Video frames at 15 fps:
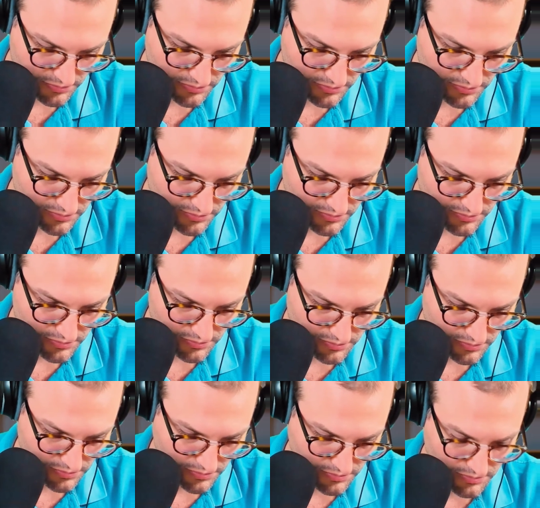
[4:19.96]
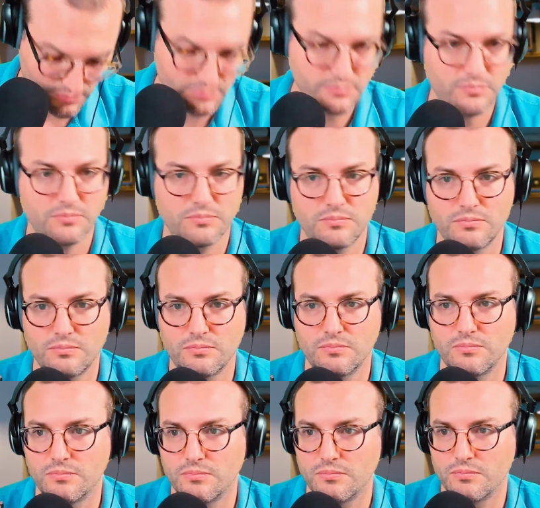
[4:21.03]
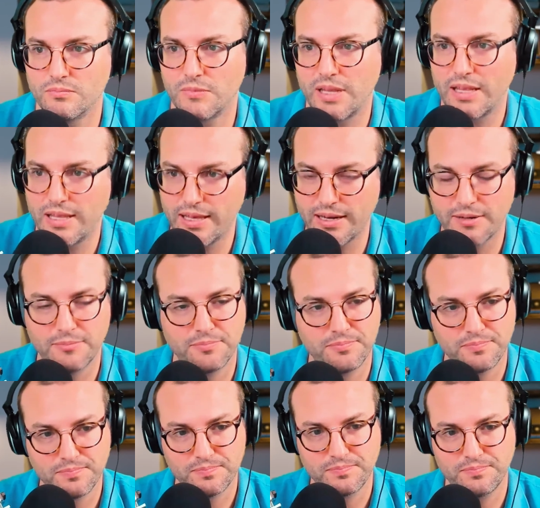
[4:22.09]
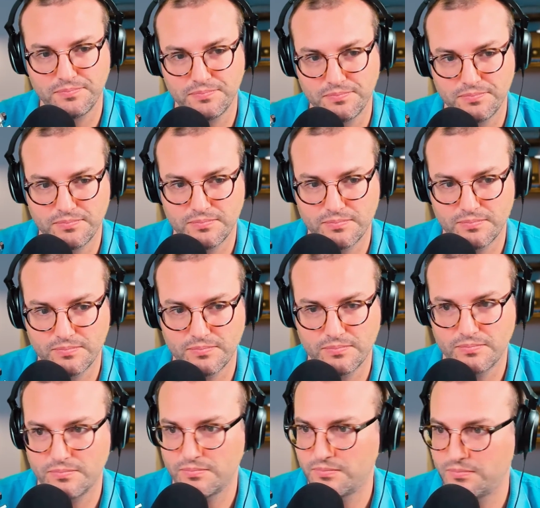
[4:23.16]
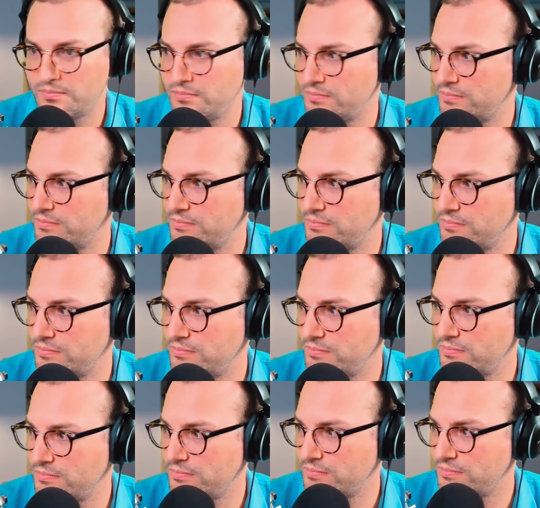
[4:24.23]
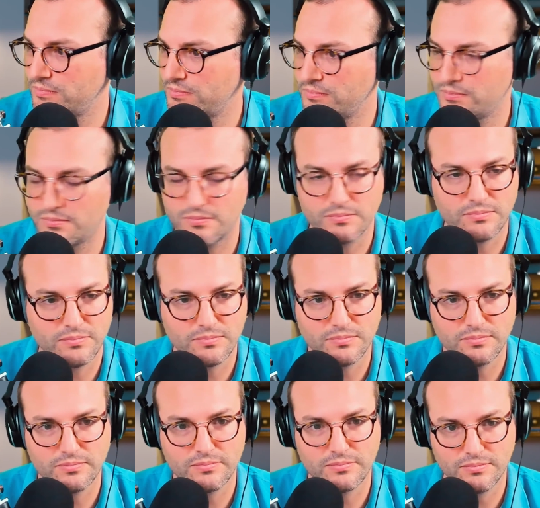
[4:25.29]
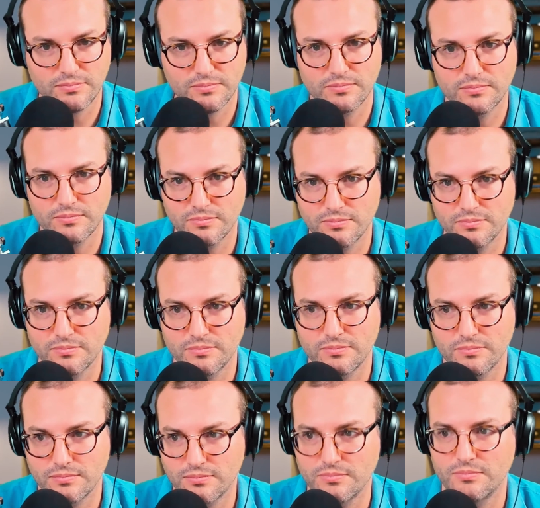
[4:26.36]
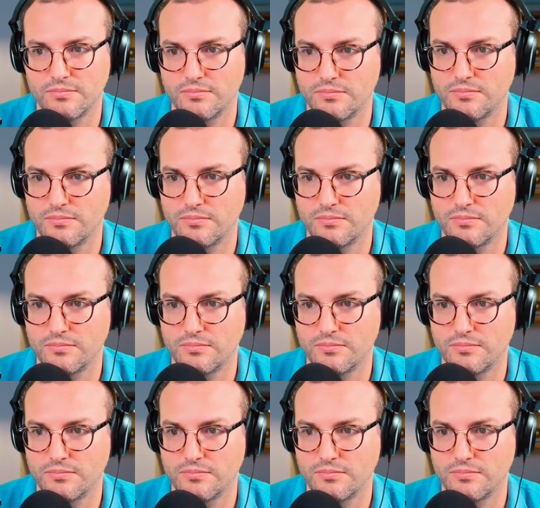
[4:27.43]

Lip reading: This person isn't speaking.